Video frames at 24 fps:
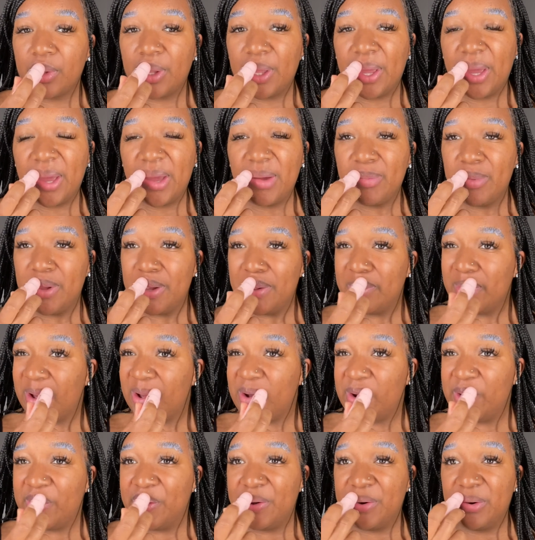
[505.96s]
I make my
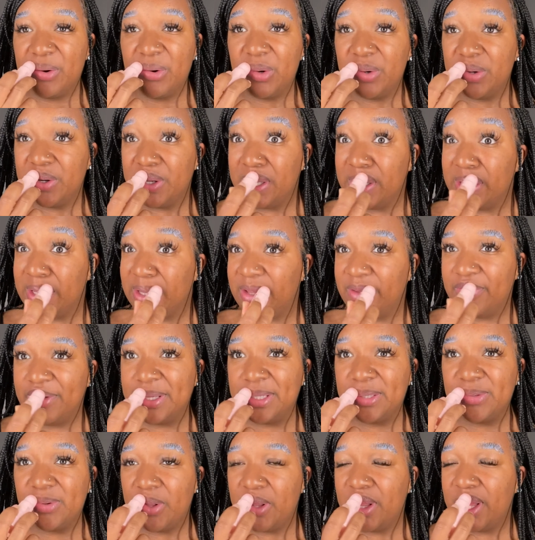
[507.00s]
own lip
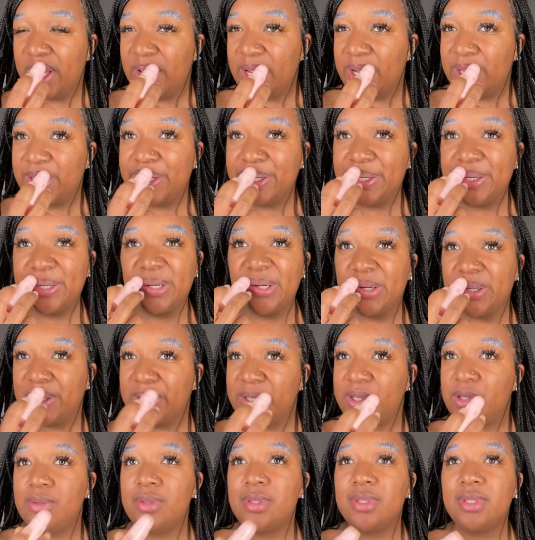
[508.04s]
exfoliator
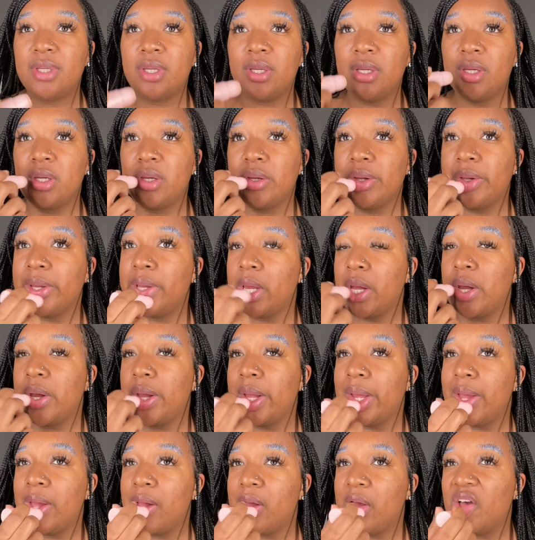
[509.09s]
using
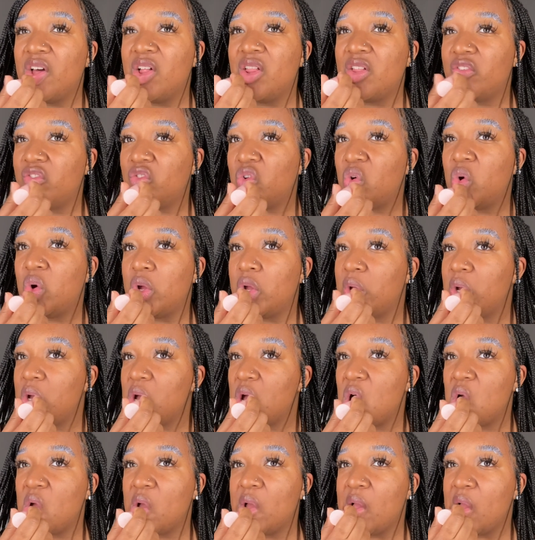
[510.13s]
olive
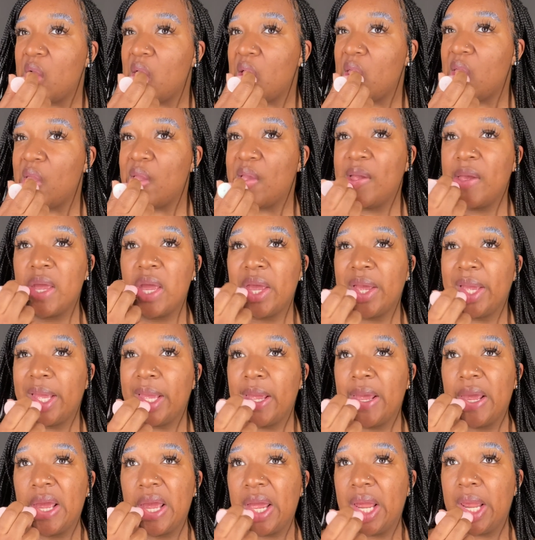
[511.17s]
oil
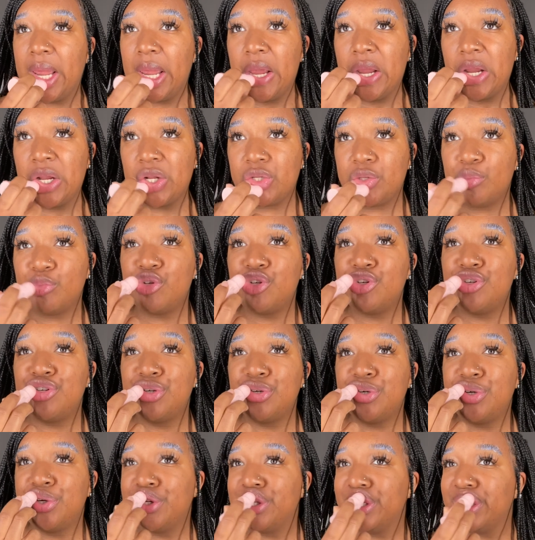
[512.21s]
and some
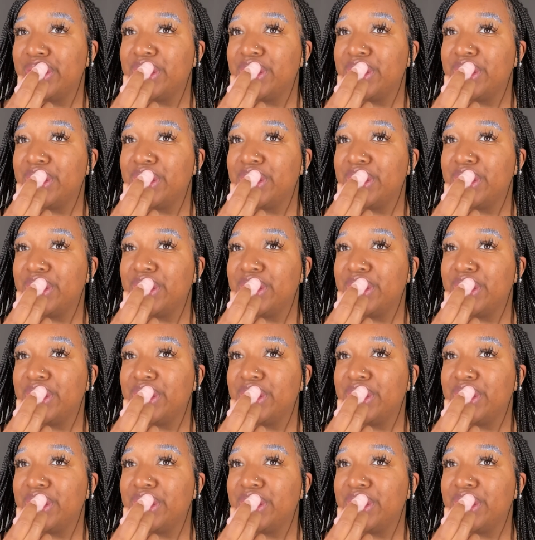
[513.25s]
sugar.